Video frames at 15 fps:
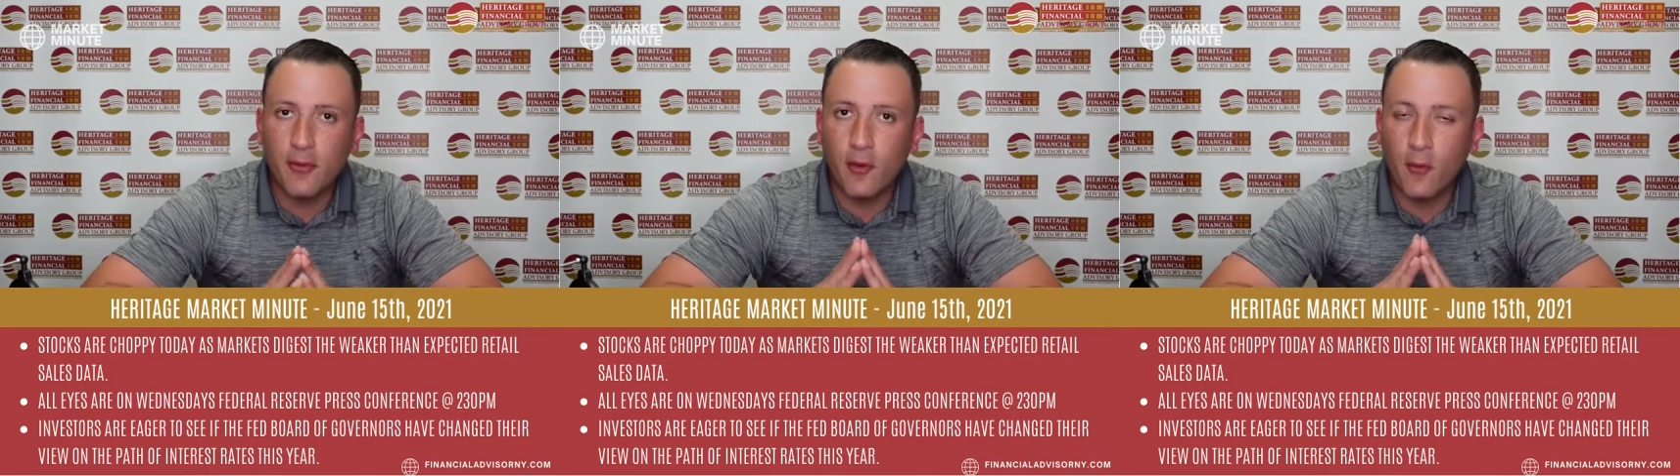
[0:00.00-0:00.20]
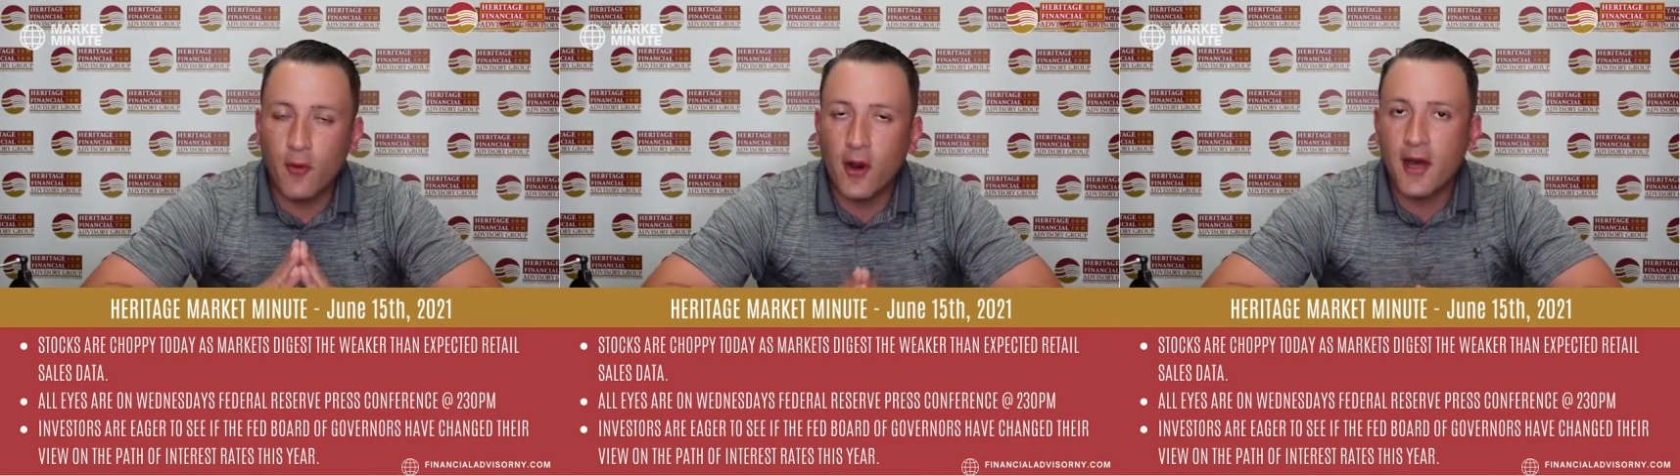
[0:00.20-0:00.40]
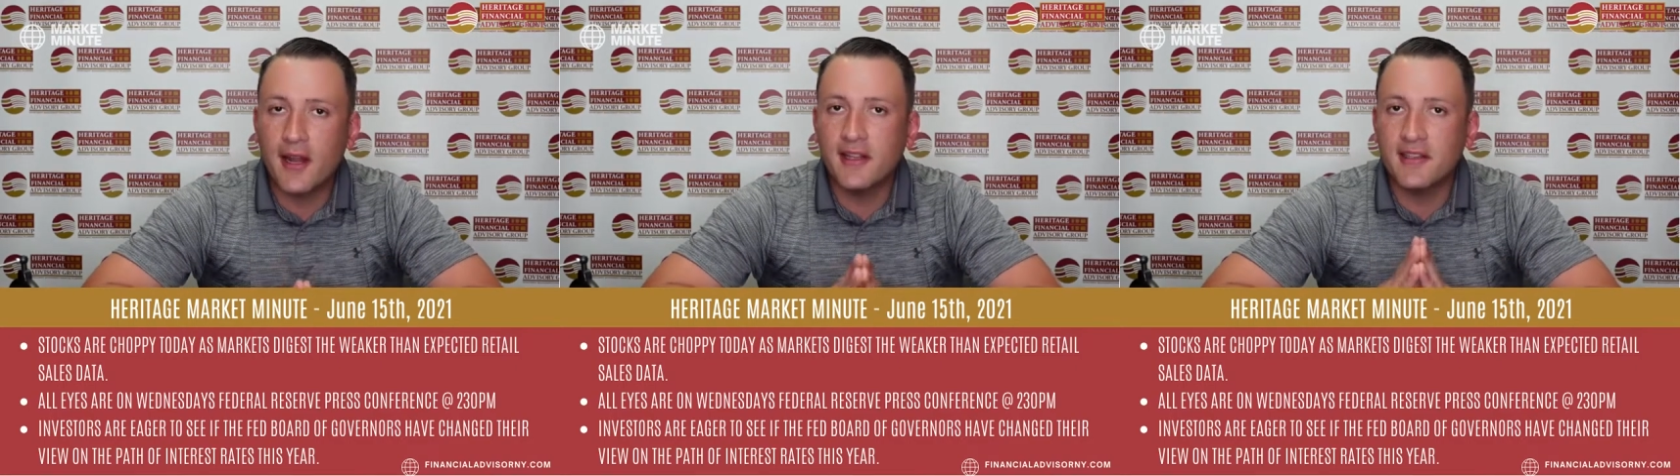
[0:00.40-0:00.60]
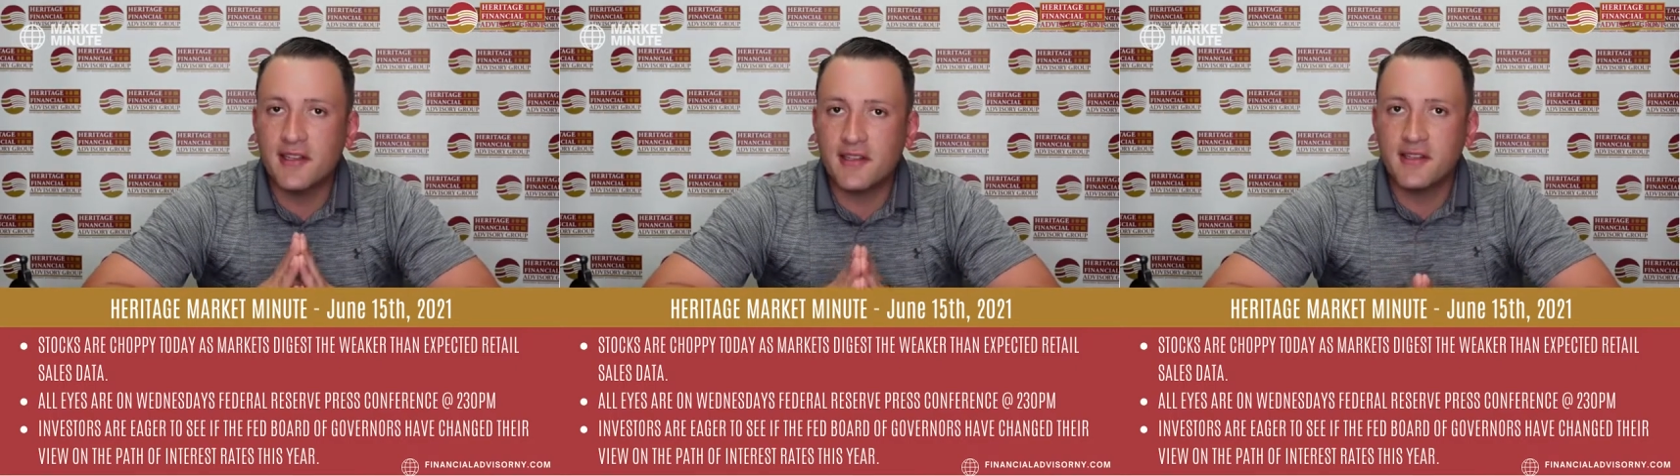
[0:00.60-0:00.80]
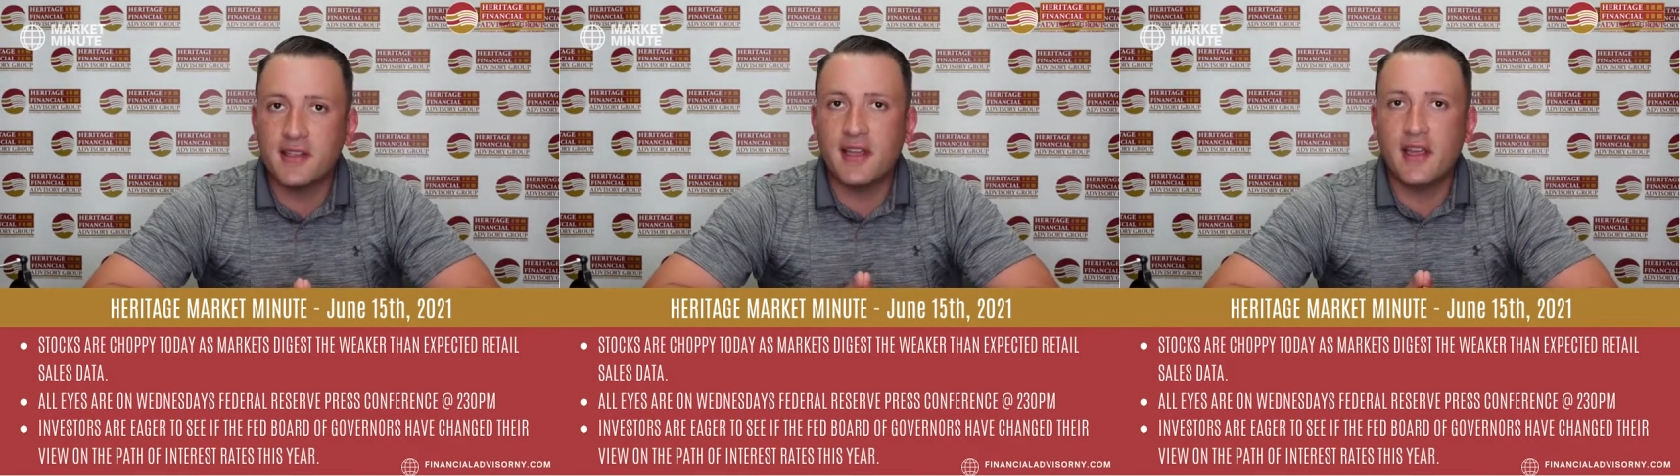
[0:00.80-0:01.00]
we wanted
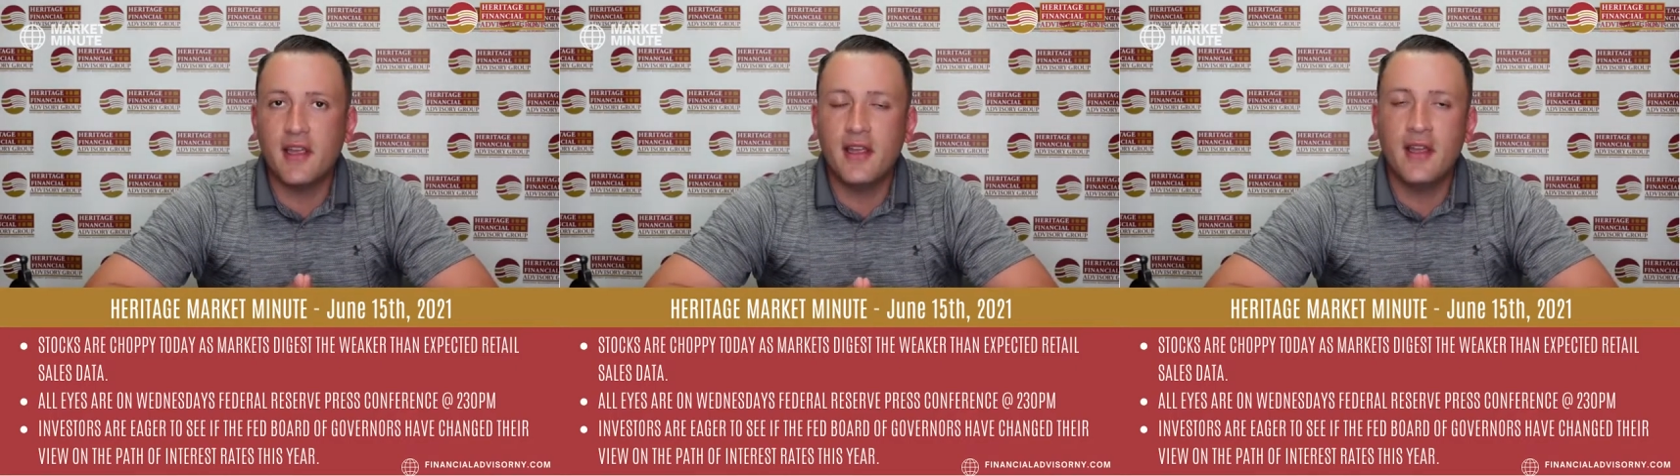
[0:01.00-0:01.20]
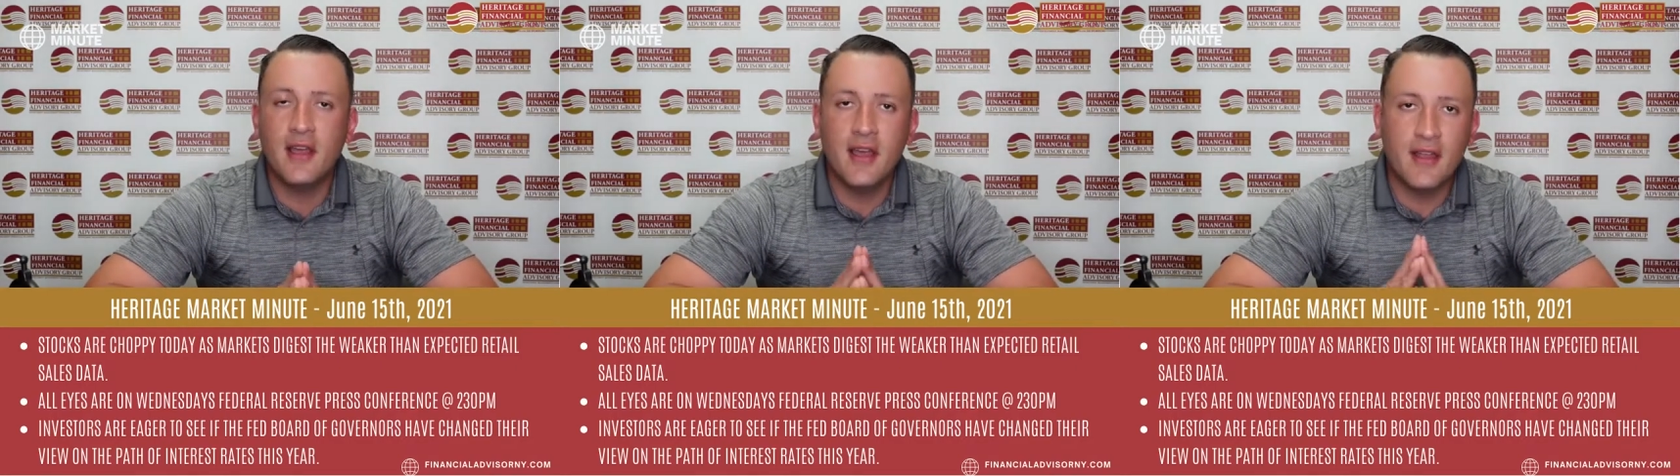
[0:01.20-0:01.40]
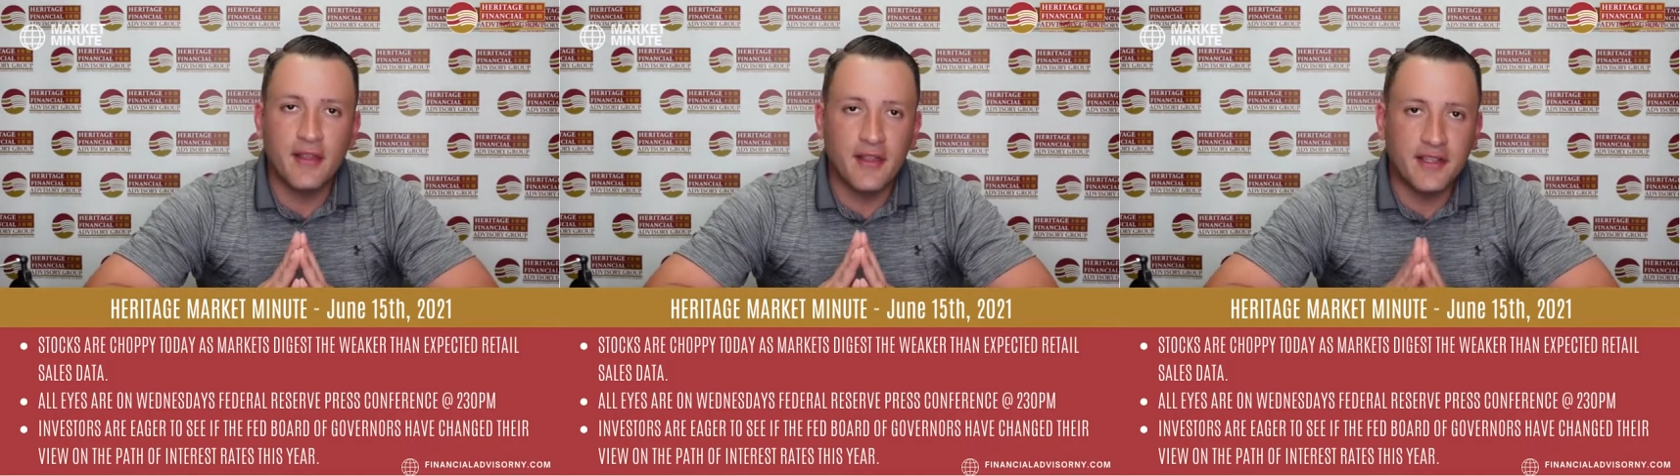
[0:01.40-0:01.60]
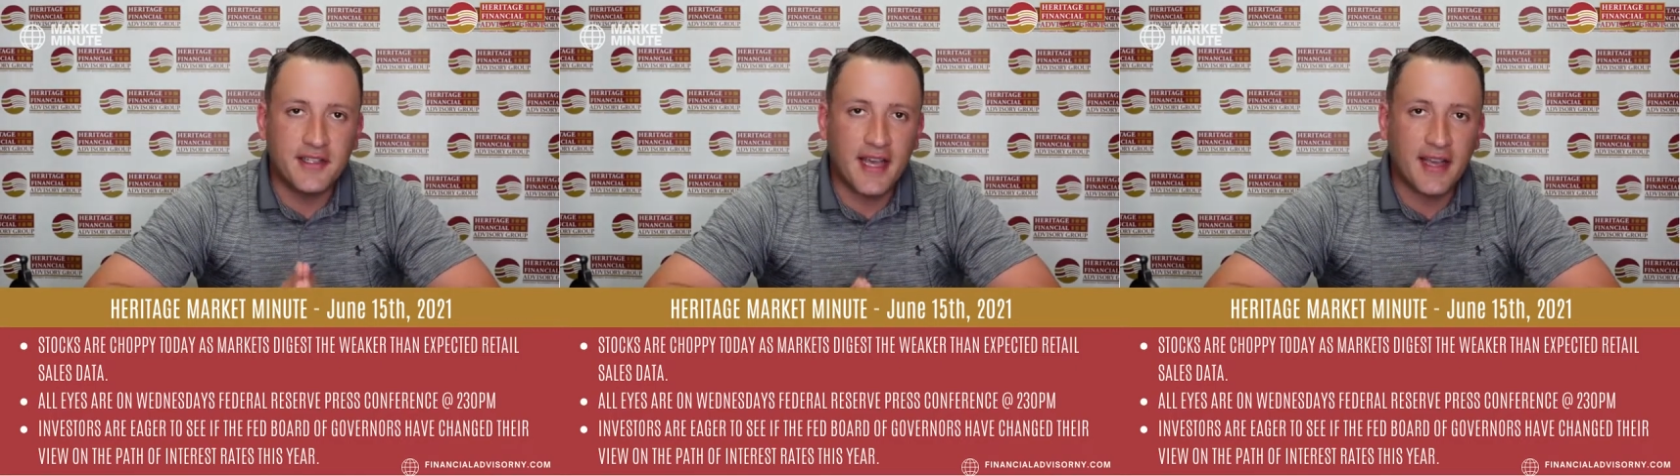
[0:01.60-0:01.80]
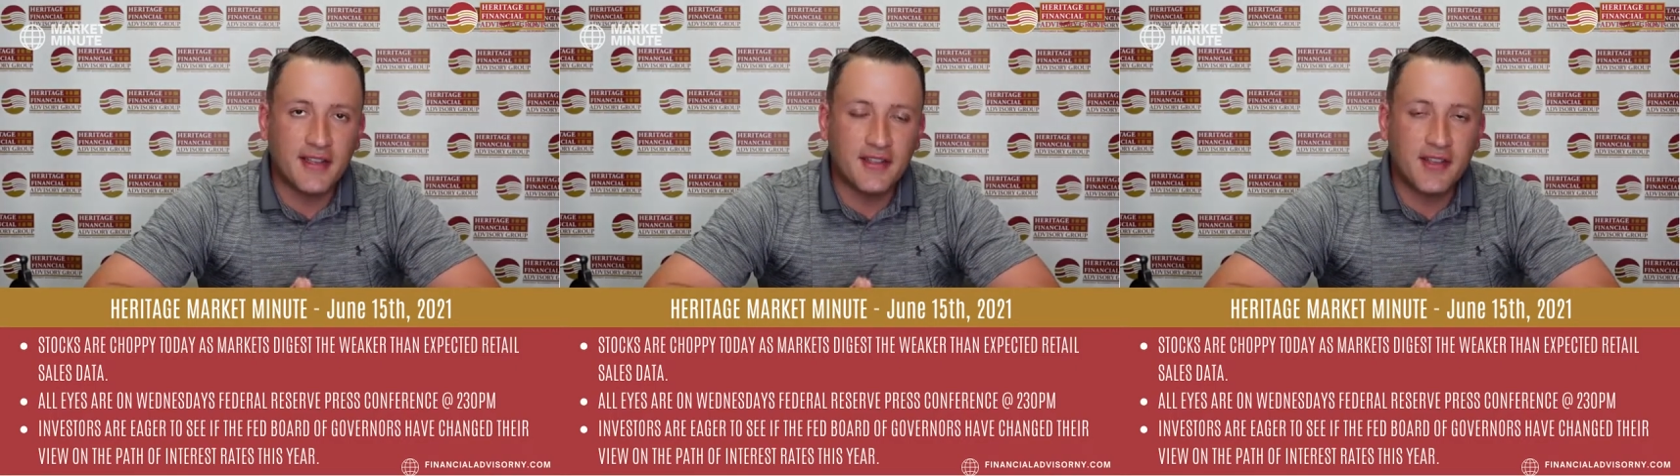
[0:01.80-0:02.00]
to see the
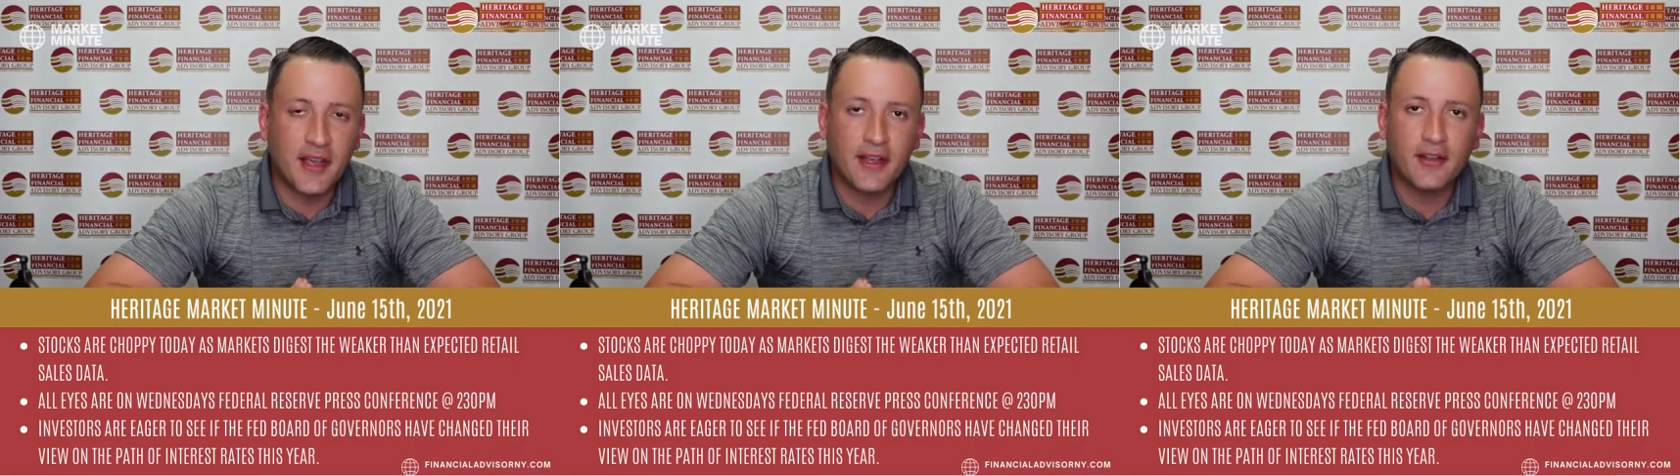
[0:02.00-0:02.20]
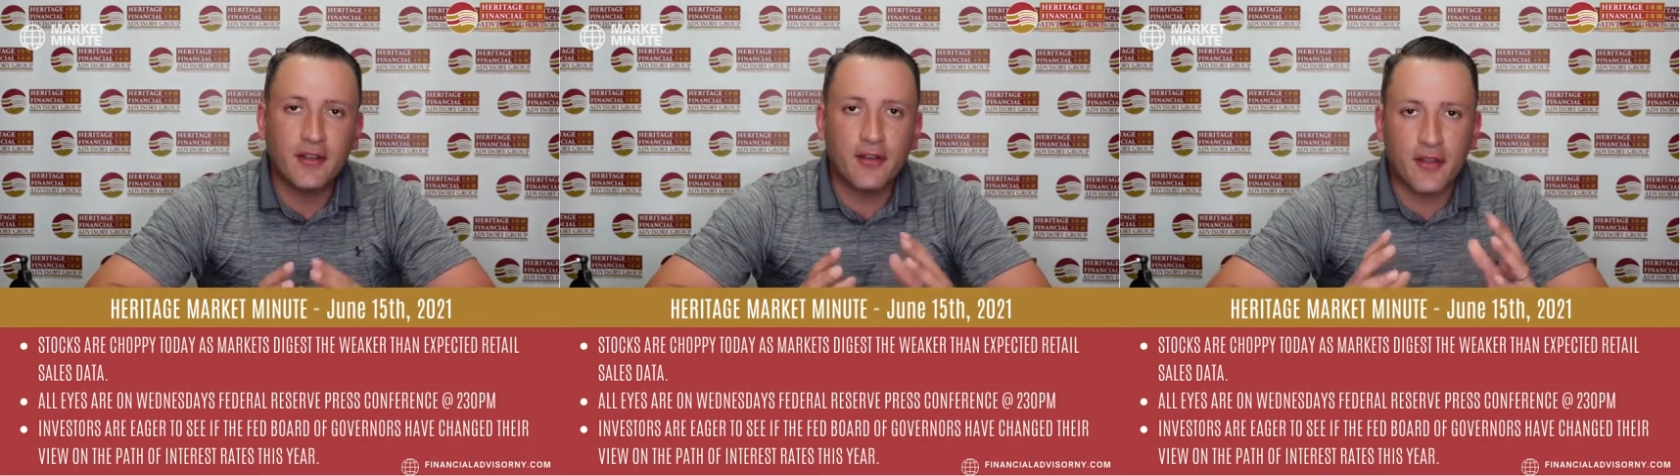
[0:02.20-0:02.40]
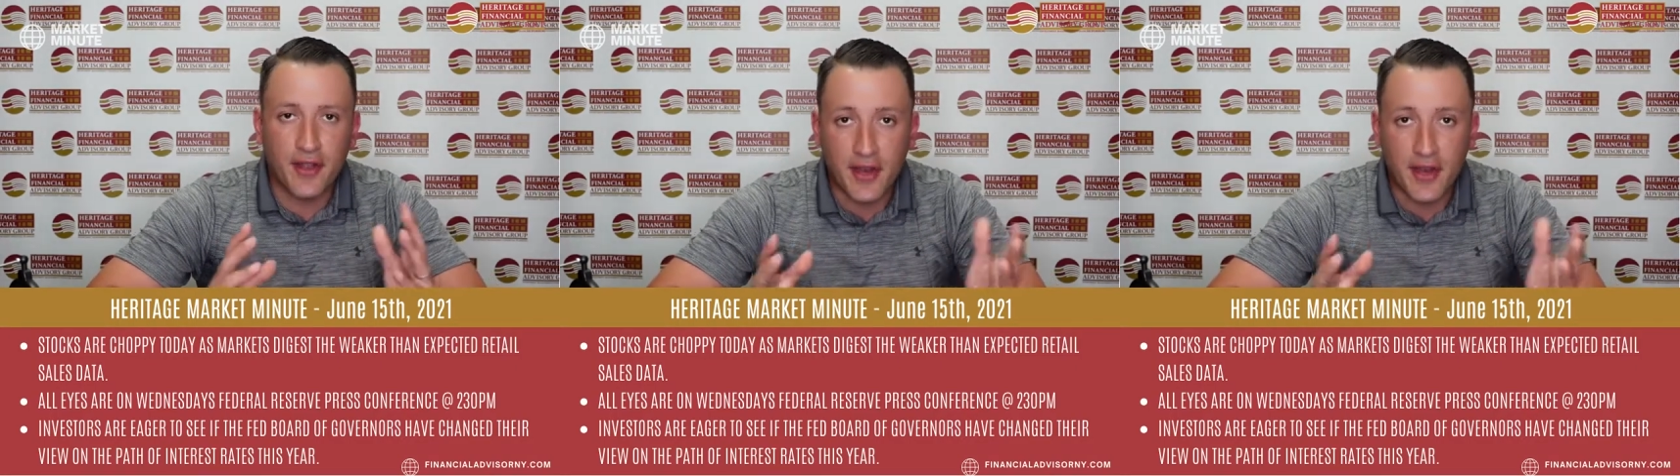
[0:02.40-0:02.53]
tech sector,